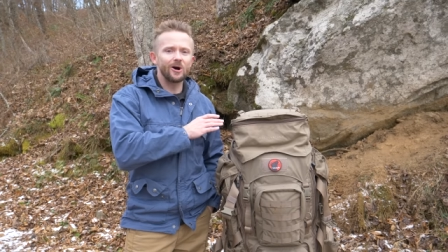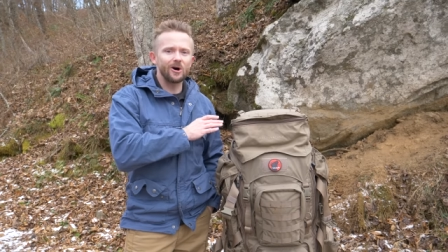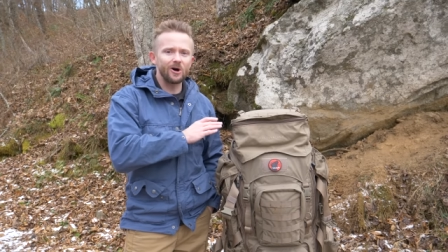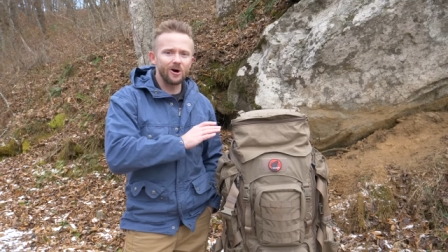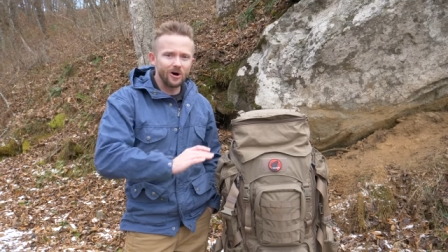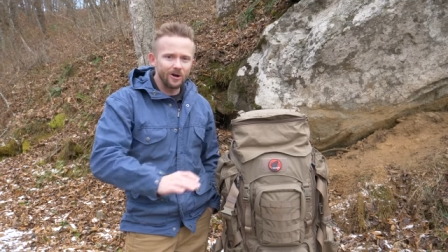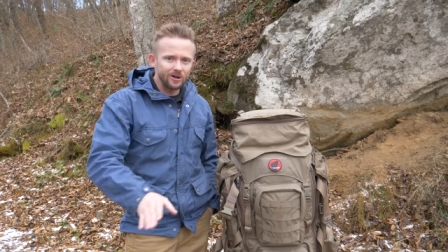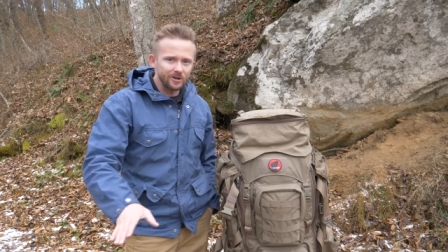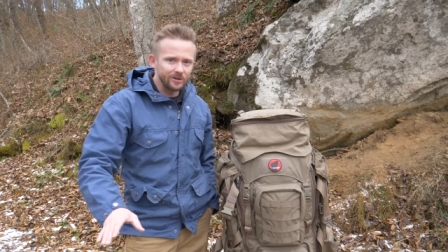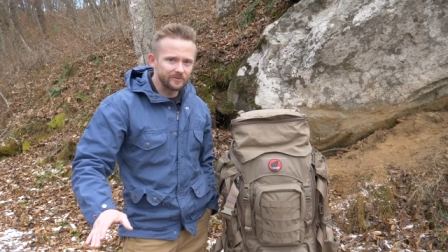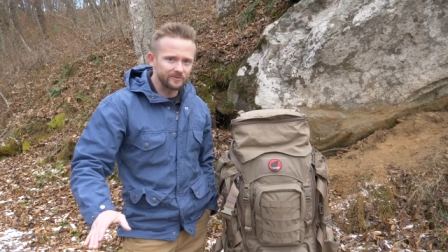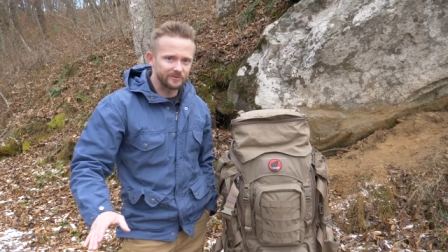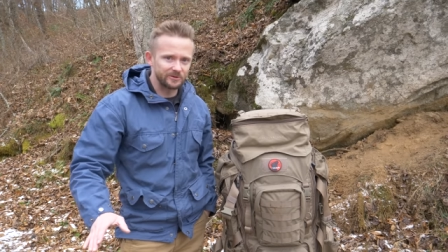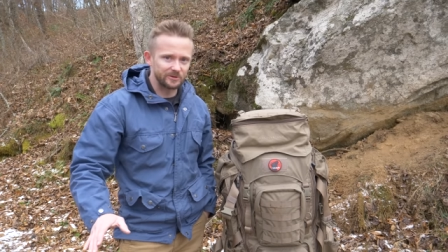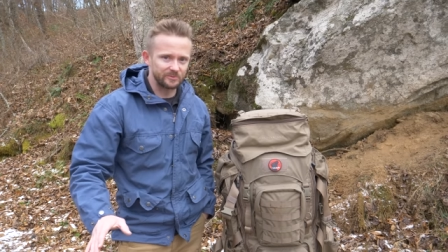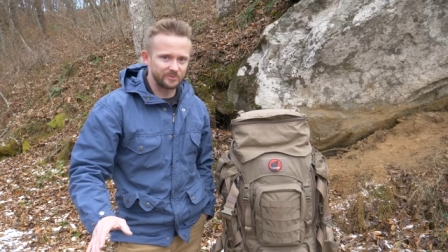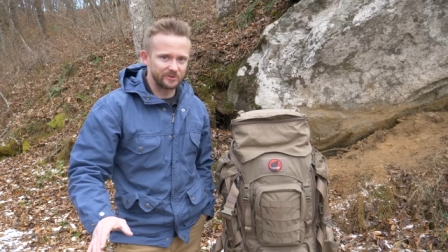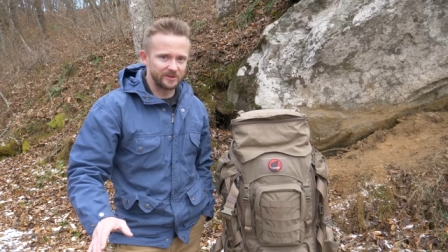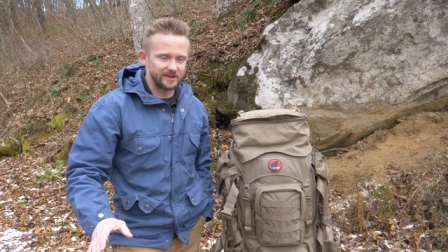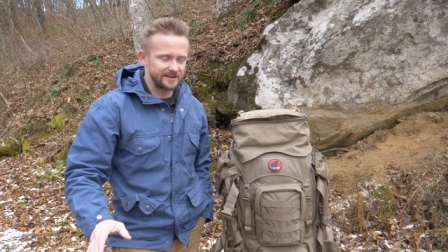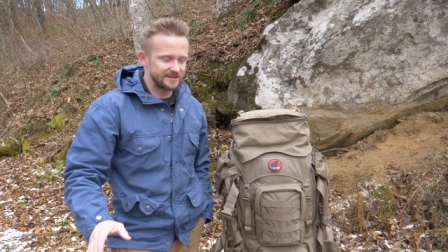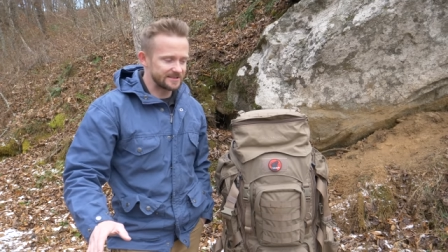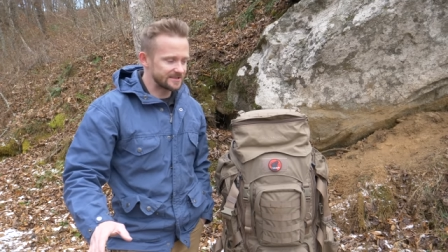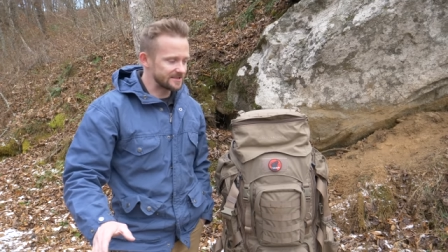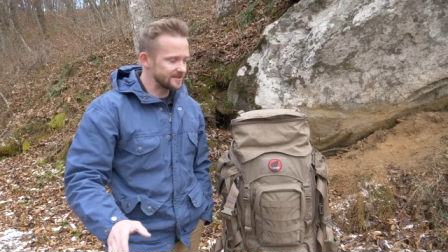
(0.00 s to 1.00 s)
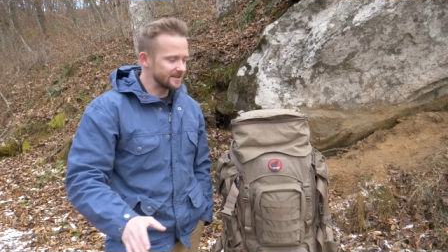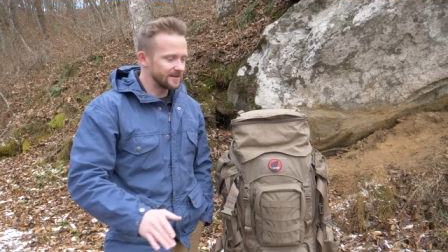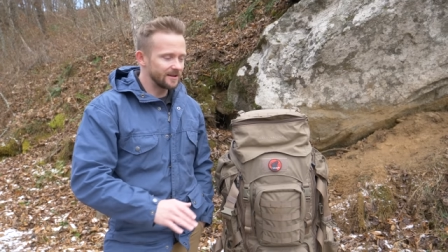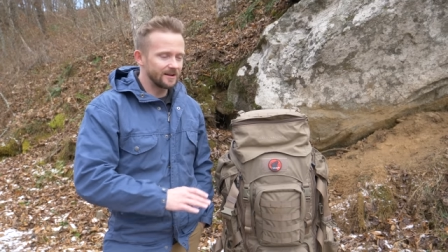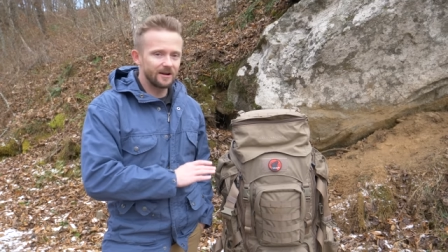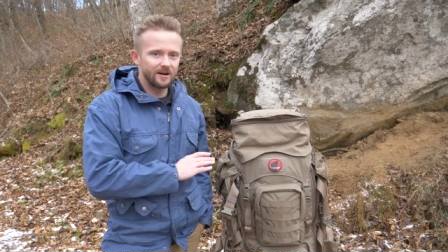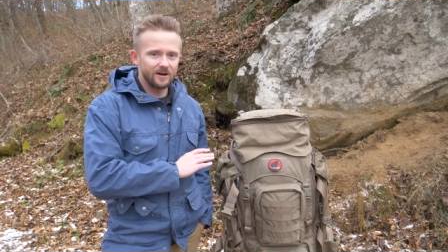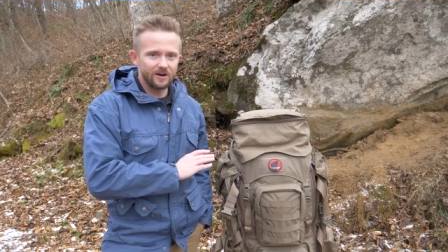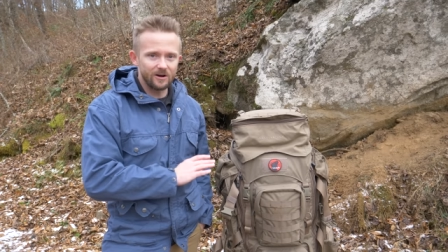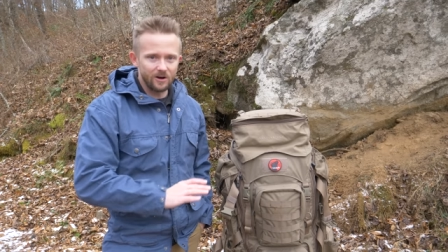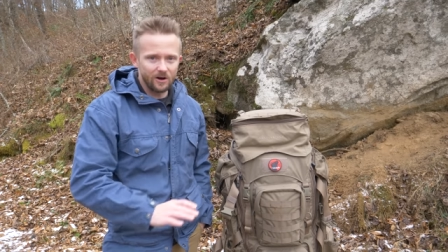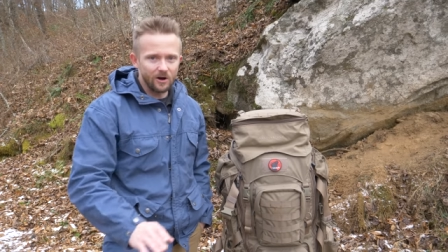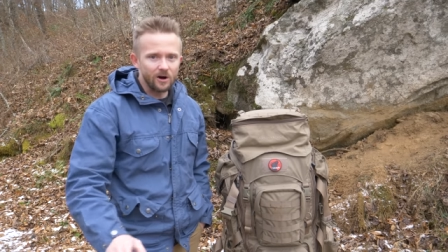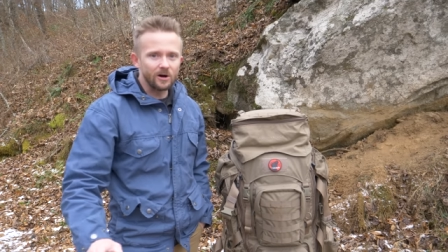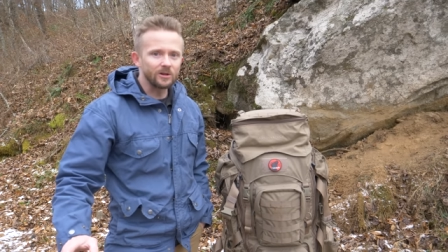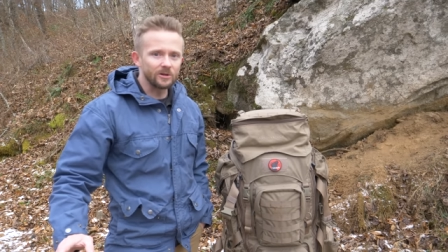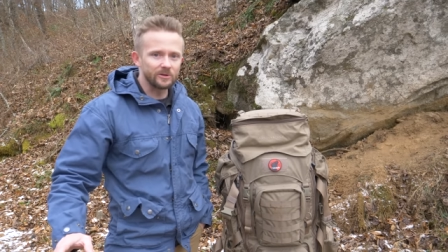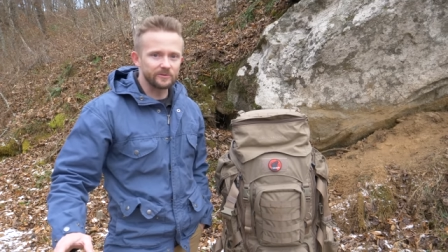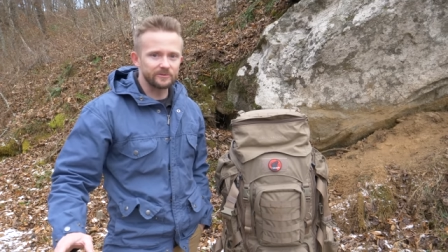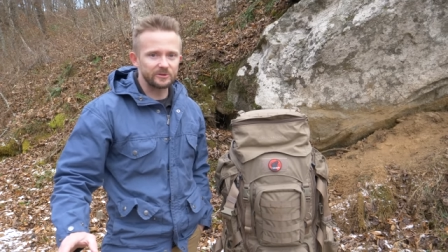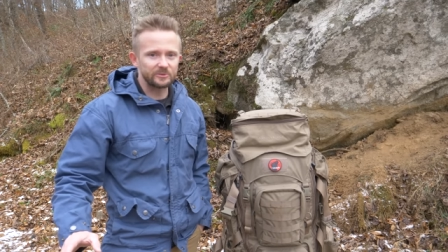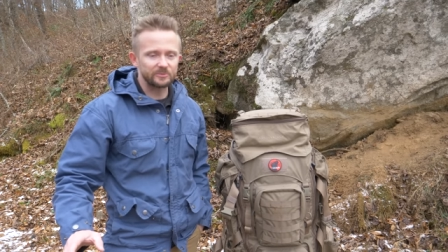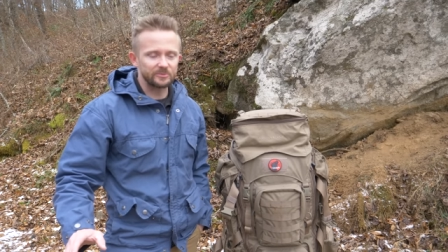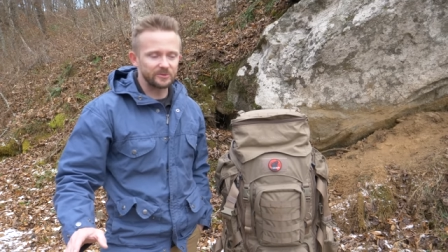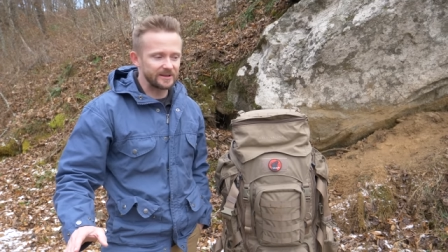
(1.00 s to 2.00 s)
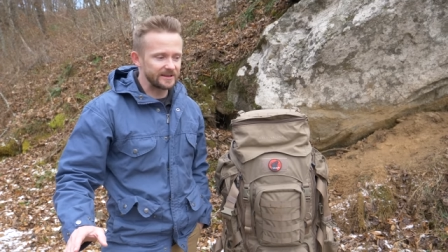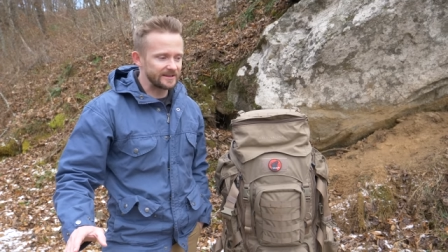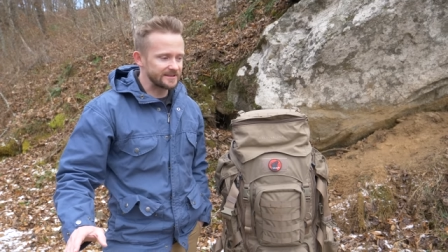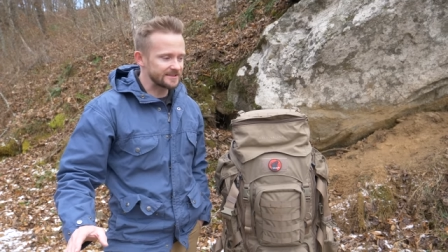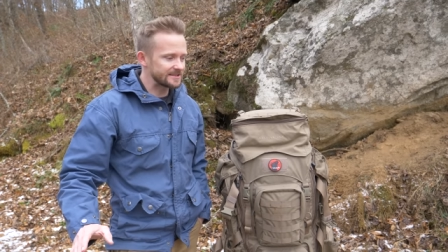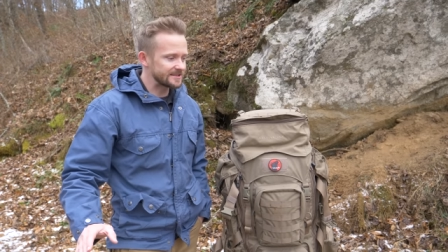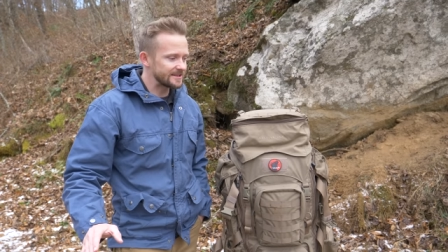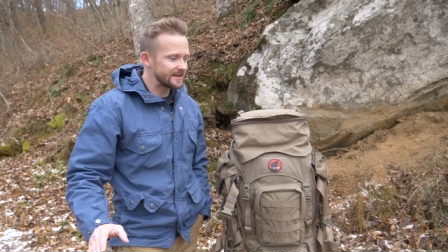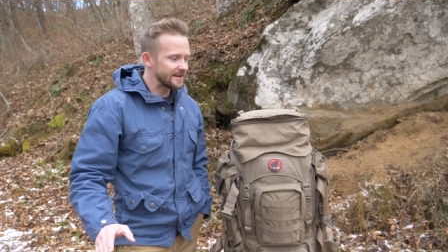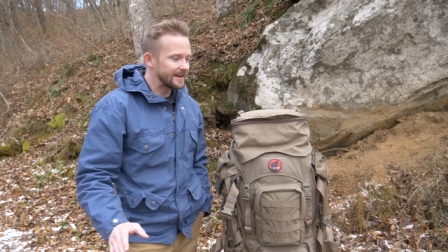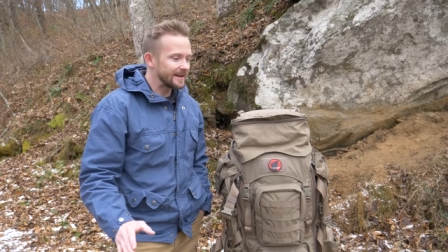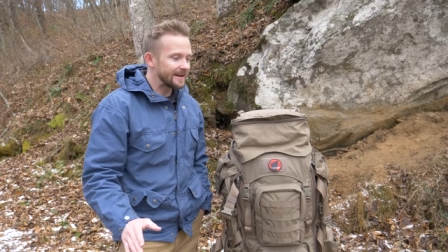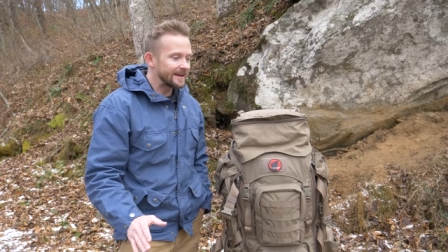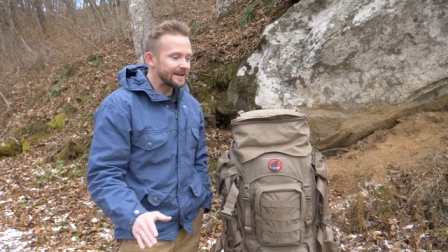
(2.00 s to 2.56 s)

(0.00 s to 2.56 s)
all over the place, all over the place.